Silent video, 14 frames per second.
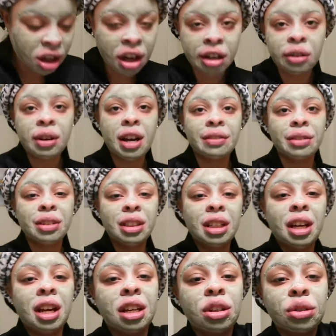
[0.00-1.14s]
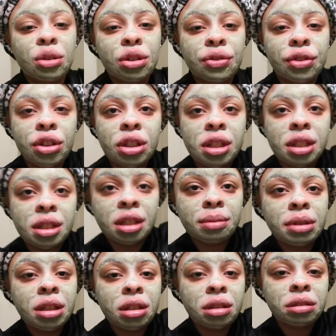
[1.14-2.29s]
I don't have it really angled for you to see me
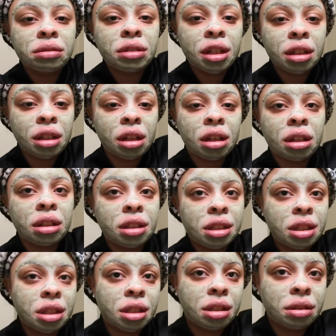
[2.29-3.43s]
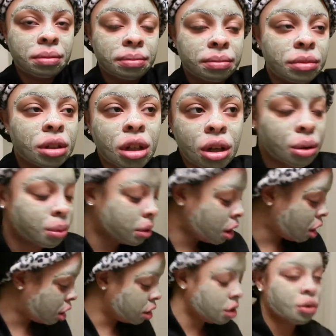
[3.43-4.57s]
like that. Let's see. No, we're
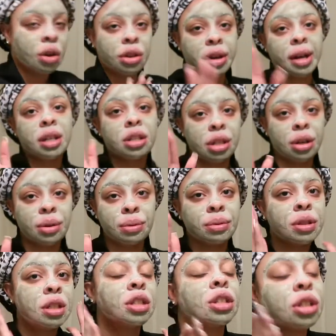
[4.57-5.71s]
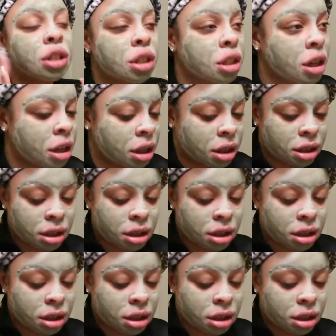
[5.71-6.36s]
not going to do all that. So you're just going to